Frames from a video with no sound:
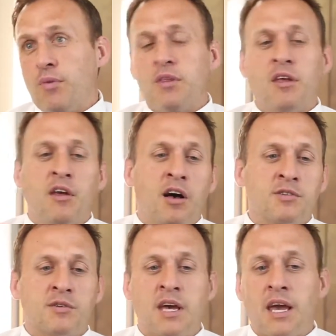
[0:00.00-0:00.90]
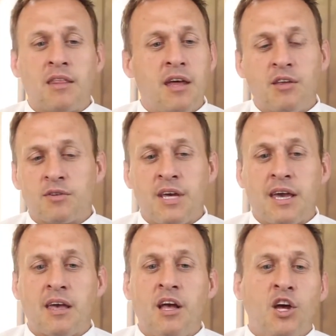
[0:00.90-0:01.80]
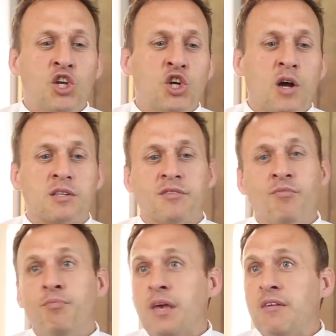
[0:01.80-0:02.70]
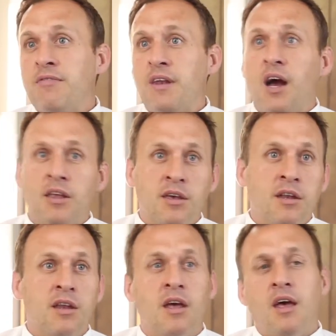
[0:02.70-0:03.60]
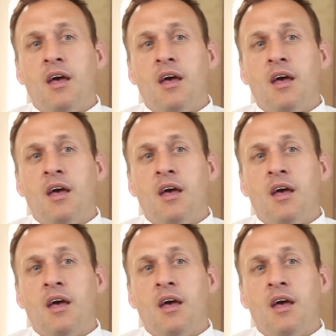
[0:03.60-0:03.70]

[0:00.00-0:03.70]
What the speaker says: But then you'll take chunks of beef and onion